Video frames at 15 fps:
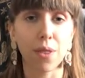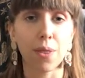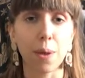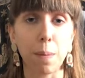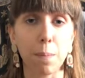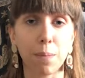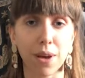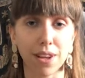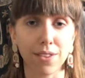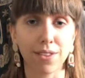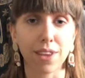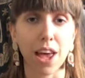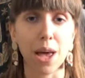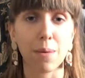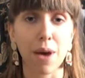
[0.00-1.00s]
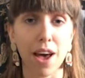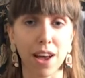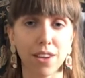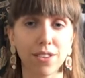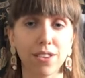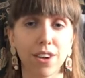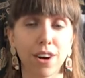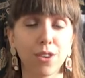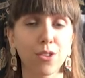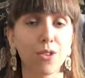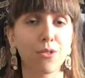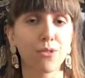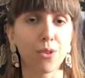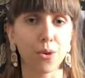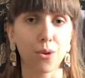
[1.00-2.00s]
the base game hairstyles
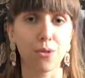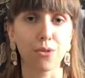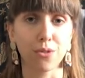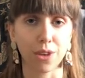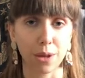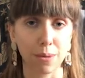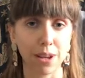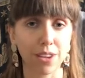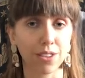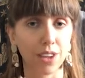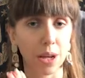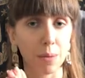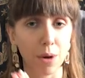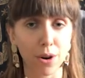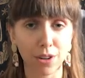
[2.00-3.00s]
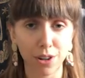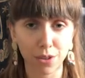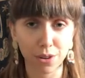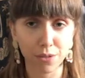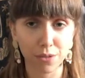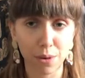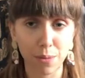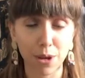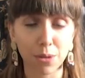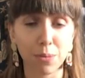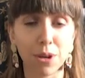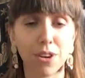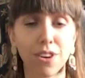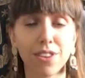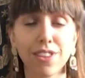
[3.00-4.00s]
for females. I am only doing females
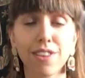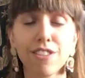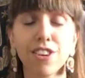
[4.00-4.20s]
because there are